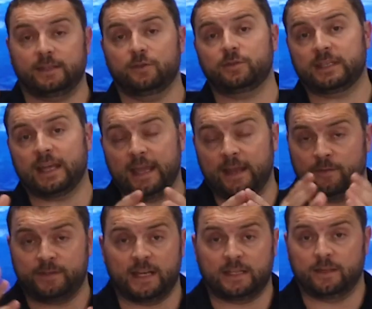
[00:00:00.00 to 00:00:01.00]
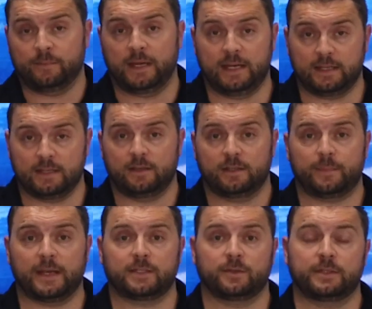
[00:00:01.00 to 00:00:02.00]
They do say, and I've said in the media
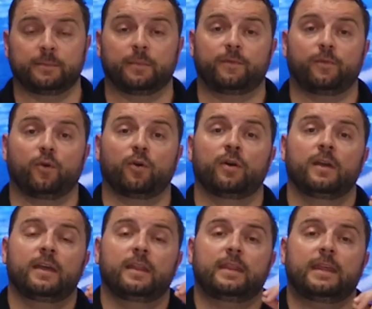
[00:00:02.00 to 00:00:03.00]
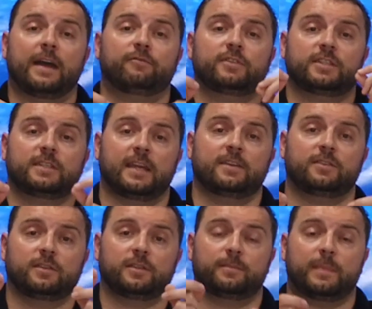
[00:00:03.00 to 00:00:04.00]
space I was in before, the average
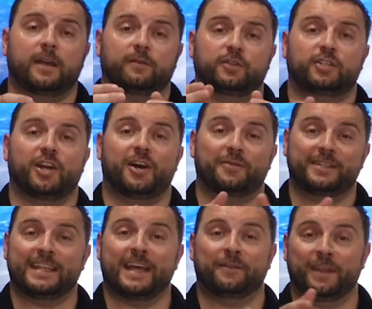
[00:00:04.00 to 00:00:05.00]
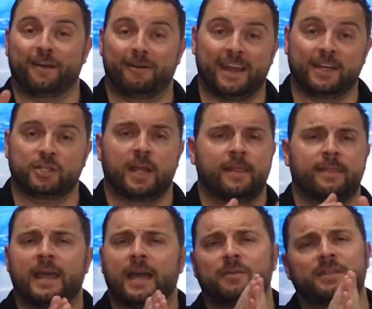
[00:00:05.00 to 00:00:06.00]
attention span of a child is that of their age.
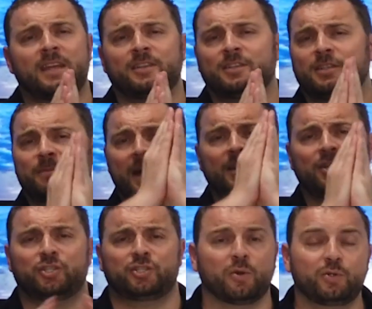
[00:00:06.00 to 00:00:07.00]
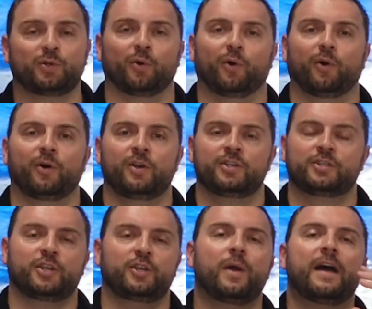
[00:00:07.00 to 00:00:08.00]
Now the attention span is so short,
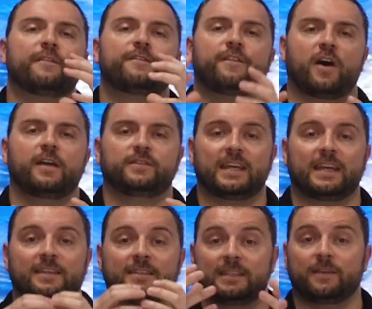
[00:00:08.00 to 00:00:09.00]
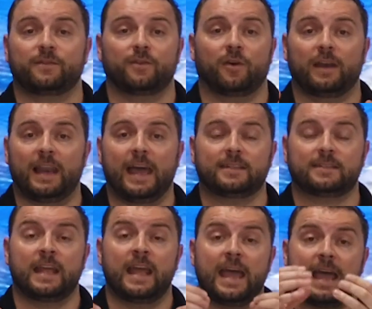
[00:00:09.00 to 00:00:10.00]
so you have 5 seconds, if not
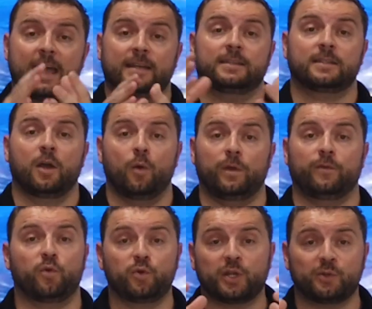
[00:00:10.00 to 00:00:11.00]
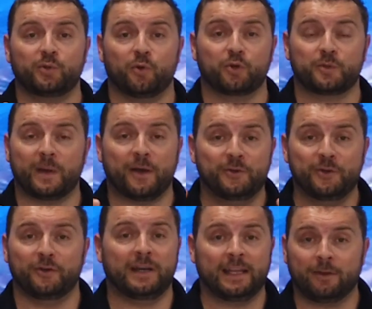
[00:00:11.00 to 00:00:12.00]
less. And we've also talked
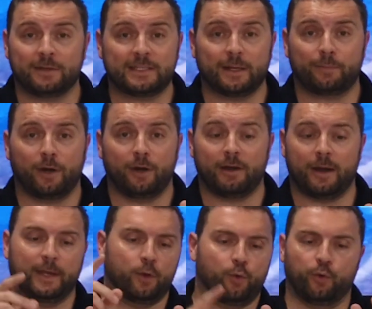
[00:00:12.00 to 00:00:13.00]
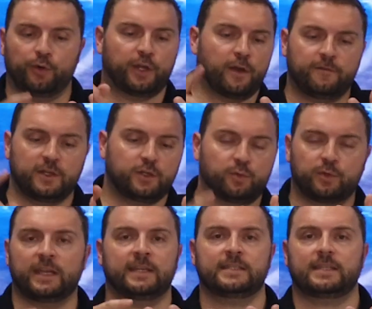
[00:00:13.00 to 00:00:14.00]
about neurolinguistic programming,
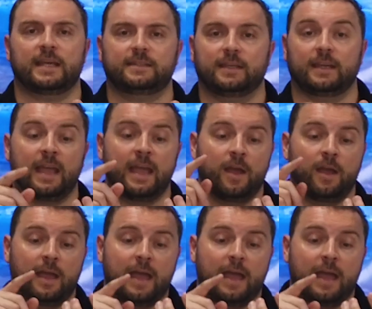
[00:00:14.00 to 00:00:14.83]
audio-visual kinesthetic,